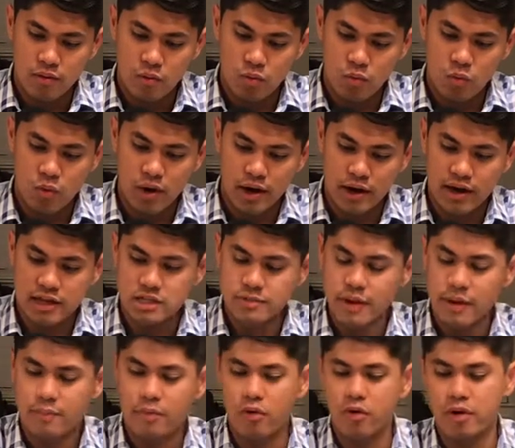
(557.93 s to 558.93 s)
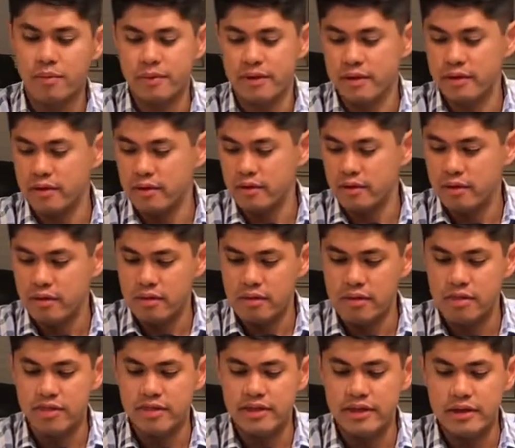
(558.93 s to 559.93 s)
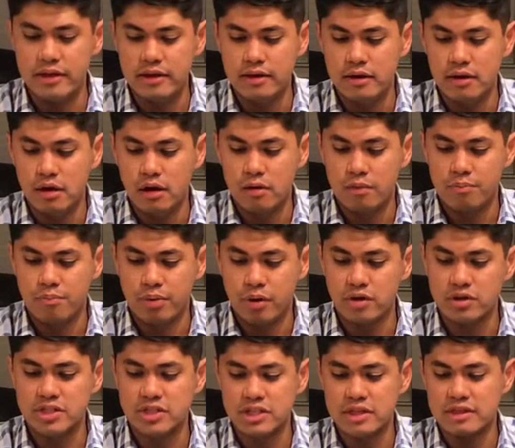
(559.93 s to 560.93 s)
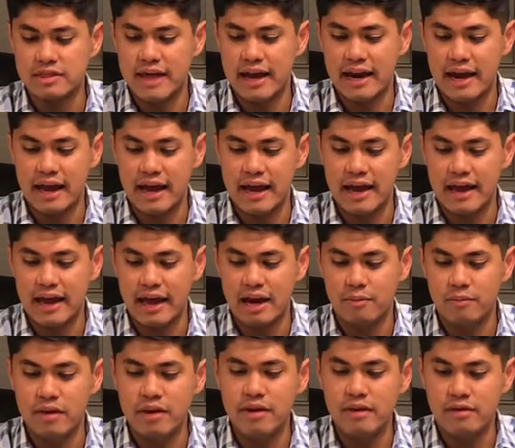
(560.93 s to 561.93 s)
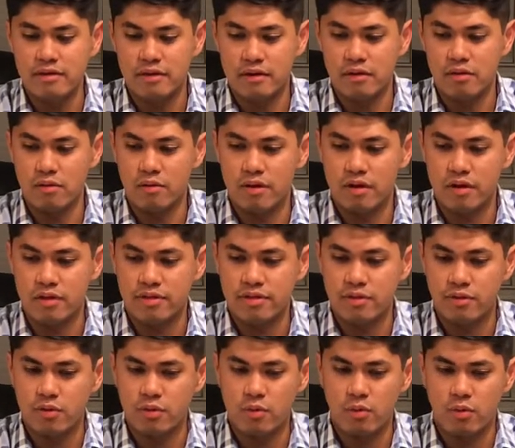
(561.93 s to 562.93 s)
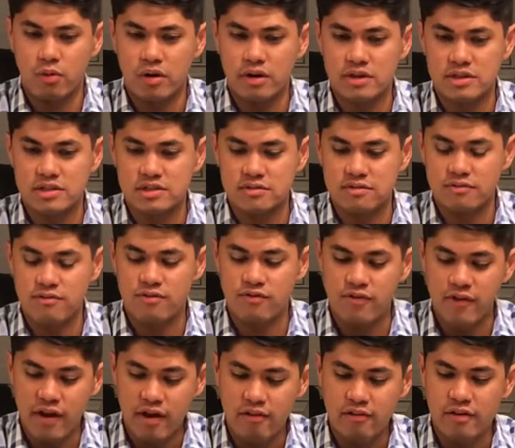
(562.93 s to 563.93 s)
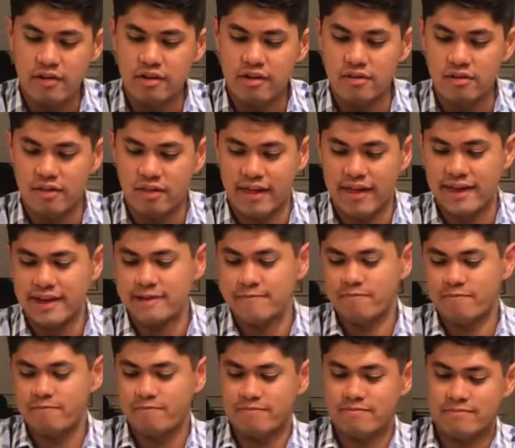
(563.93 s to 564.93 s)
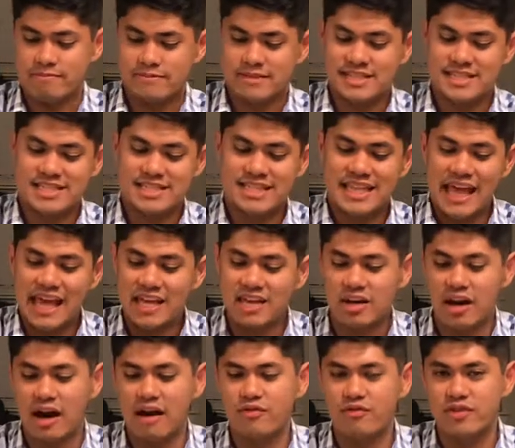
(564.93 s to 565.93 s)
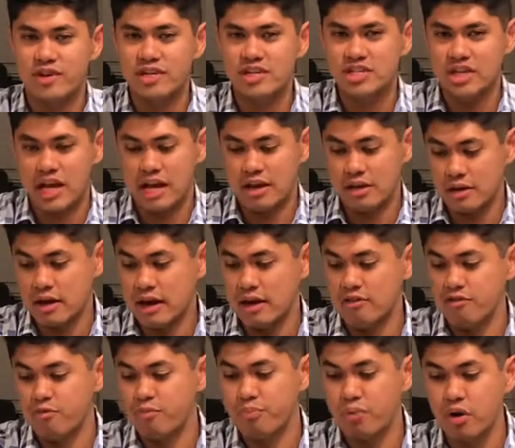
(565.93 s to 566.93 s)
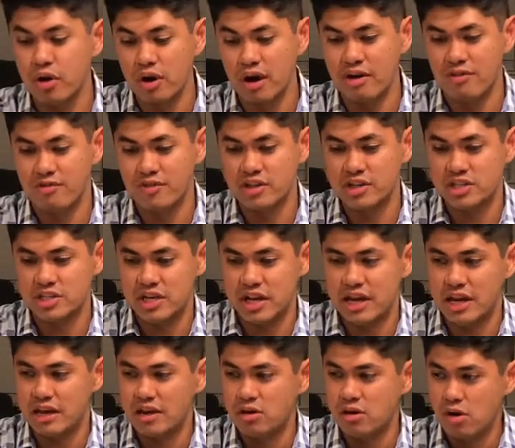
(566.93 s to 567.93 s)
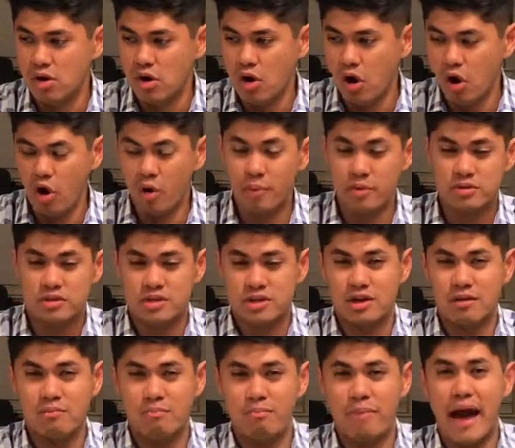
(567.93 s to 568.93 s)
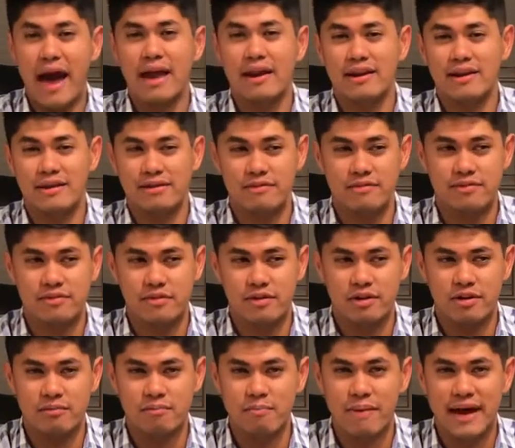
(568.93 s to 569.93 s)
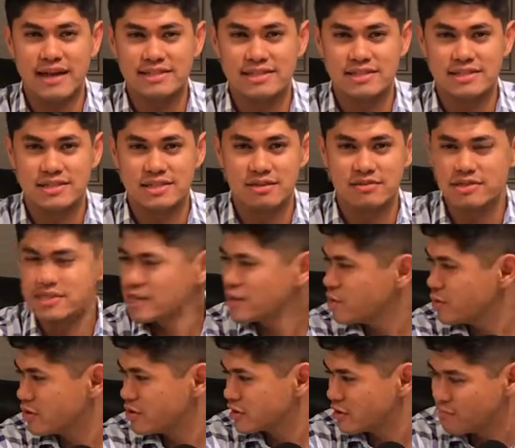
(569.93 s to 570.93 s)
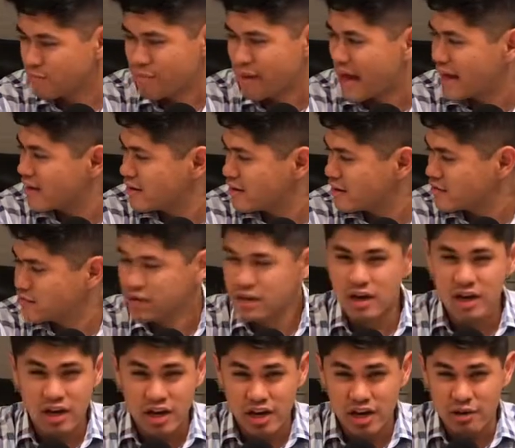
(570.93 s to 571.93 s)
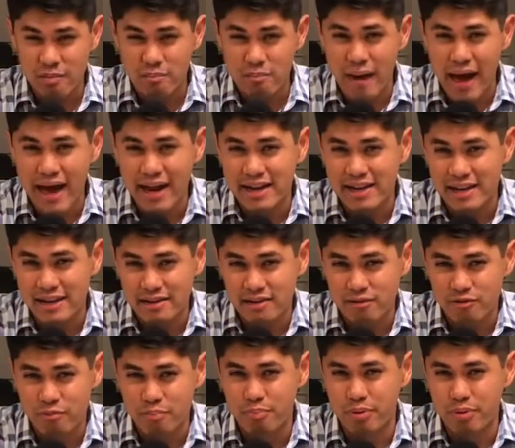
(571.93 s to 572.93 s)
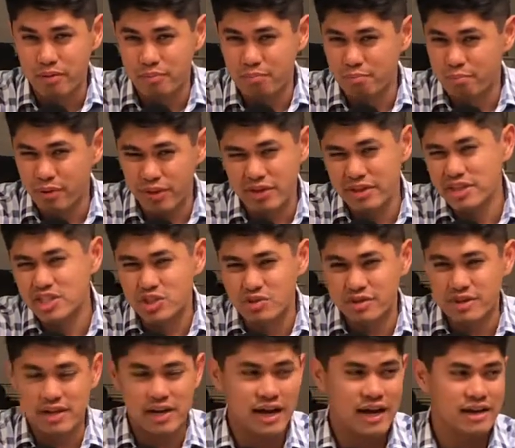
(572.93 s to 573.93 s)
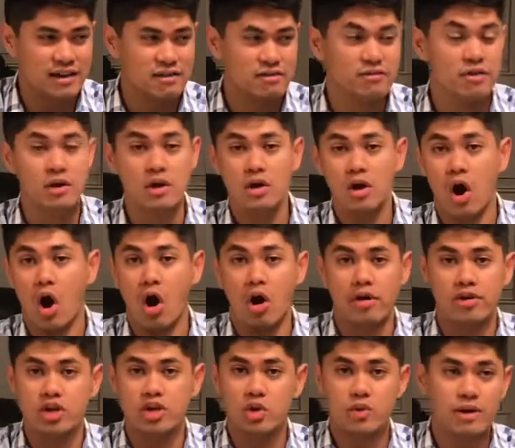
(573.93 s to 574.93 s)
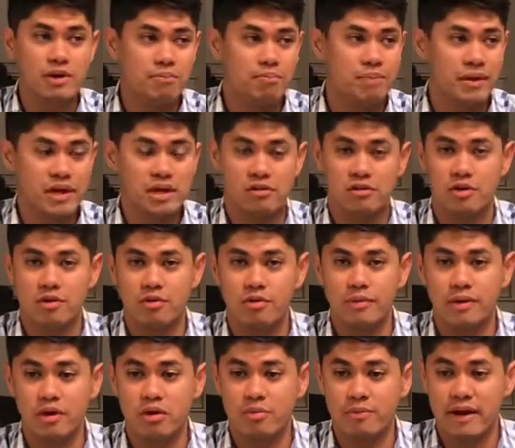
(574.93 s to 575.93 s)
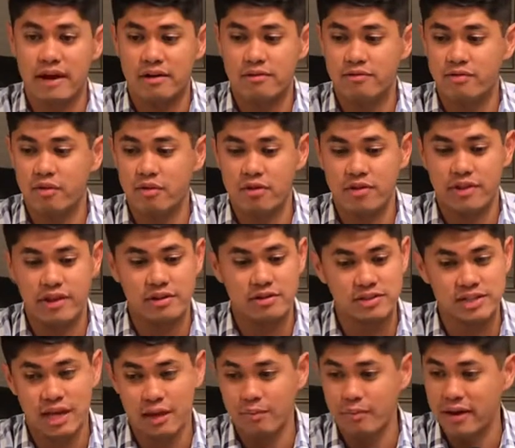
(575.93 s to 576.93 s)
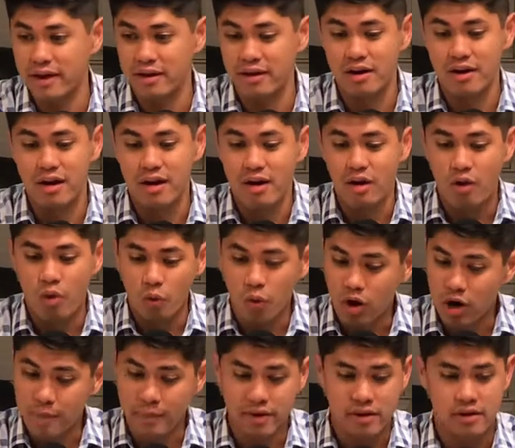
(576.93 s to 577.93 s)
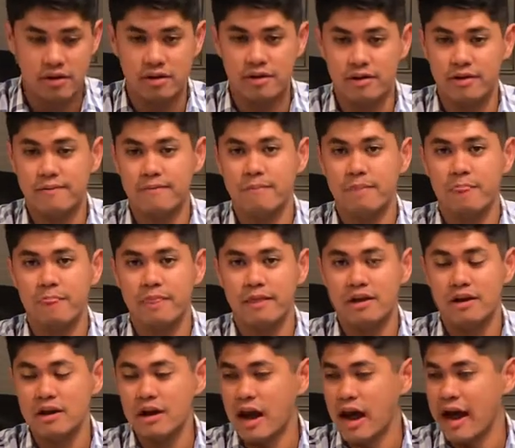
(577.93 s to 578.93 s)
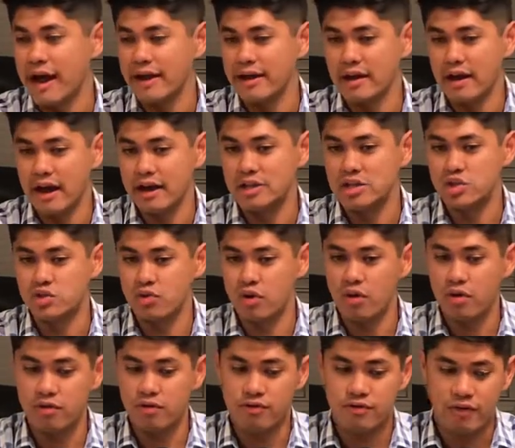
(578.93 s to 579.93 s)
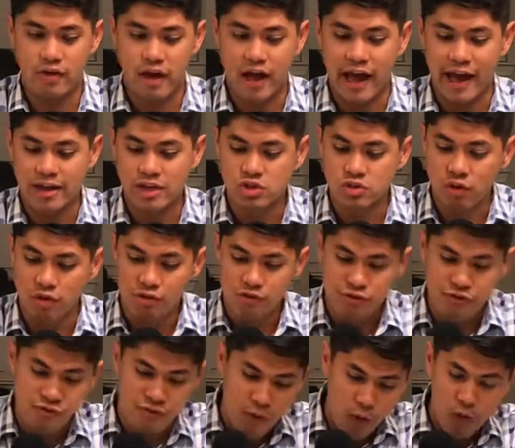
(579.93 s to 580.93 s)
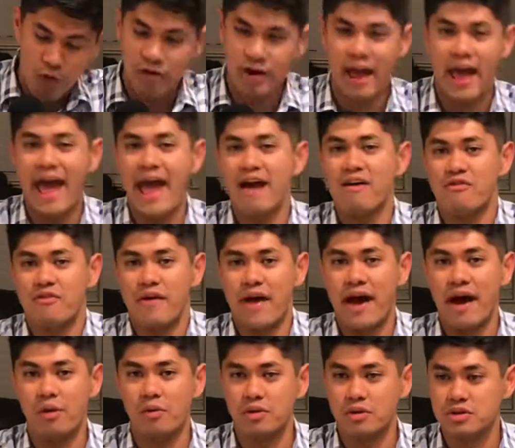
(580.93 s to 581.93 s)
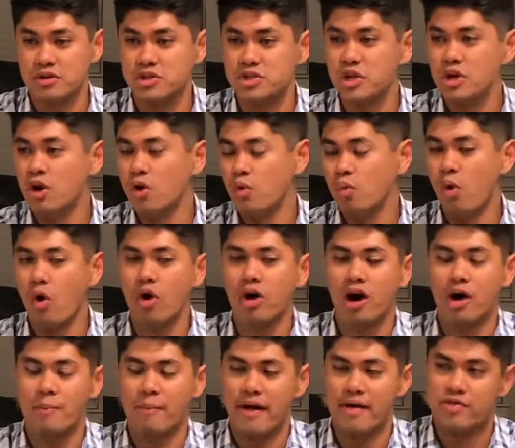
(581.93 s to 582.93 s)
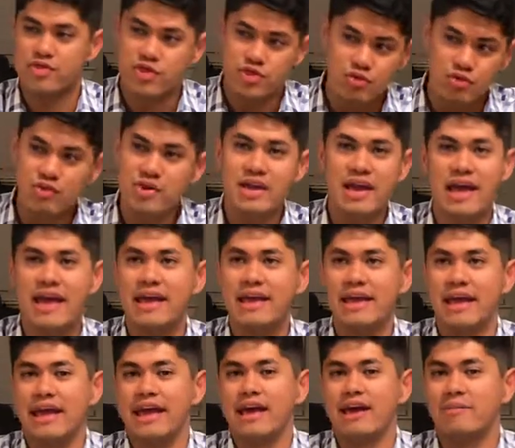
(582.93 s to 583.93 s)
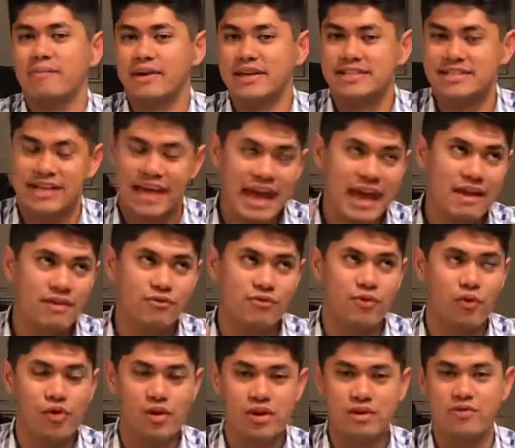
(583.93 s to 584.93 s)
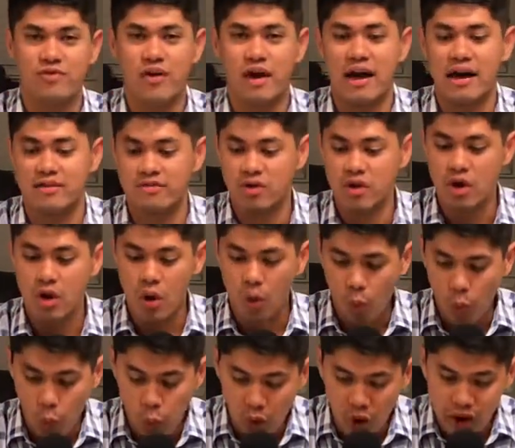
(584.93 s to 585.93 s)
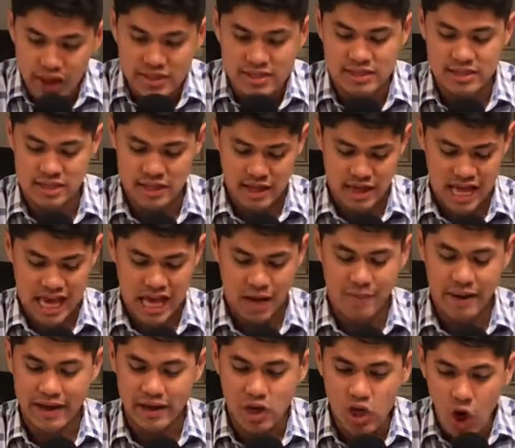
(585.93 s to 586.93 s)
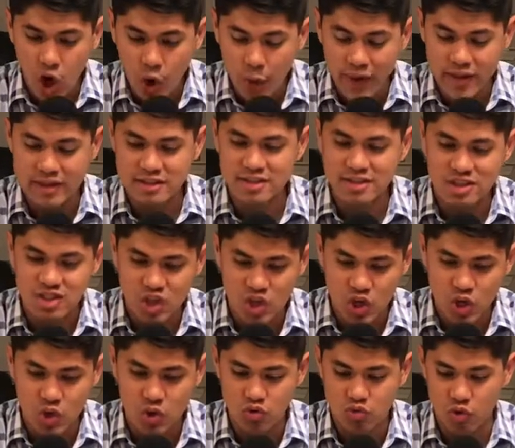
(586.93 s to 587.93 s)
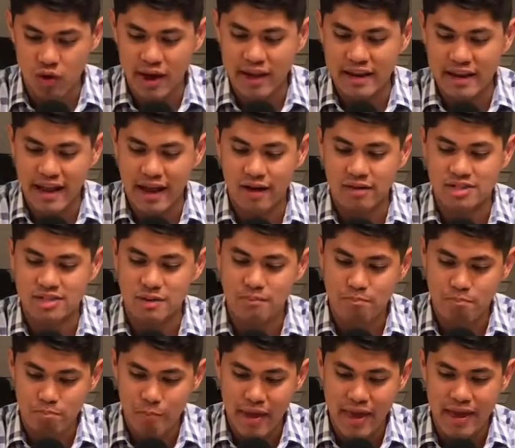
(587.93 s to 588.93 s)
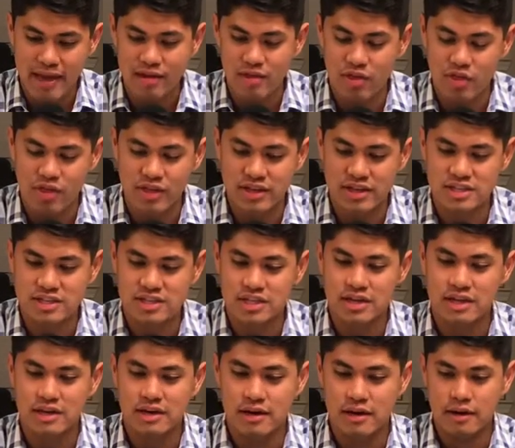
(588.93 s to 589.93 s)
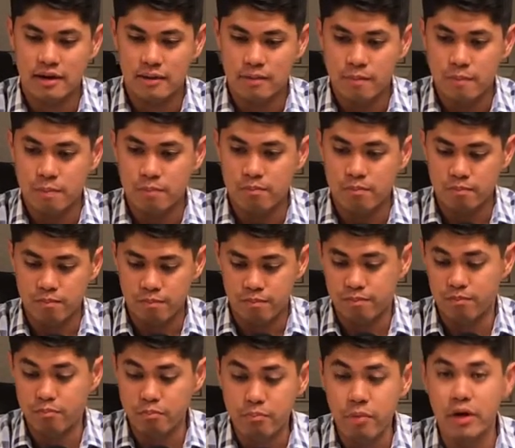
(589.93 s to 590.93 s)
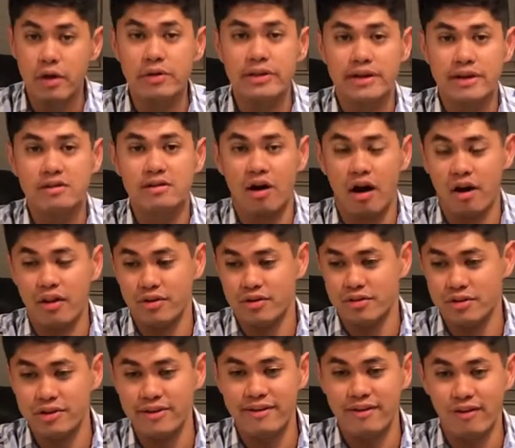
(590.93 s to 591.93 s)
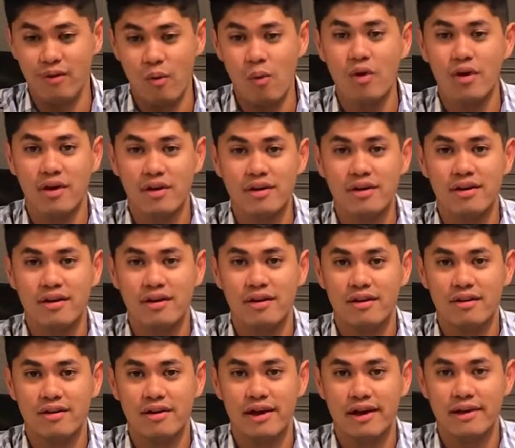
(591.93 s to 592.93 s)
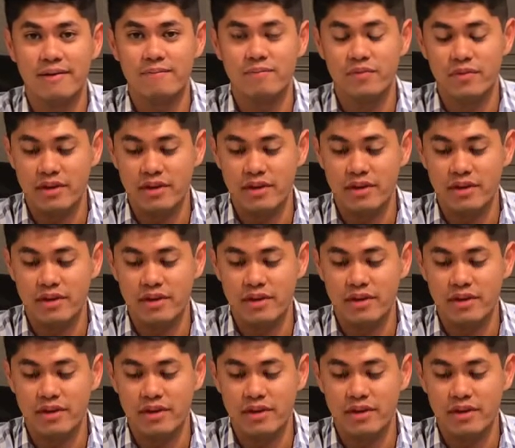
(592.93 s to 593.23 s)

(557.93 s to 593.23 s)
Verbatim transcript: when I got to my appointment, the person that I had a meeting there with was very like standoffish and kind of put offish and almost combative combative is that a word combative combative belligerent kind of arguing bickering with me going back and forth and i was like man what am i going to do I, I drove i drove four and a half hours woke up at 3 a.m it's 8.45 what am i going to do right now to make this million dollar deal work. Okay.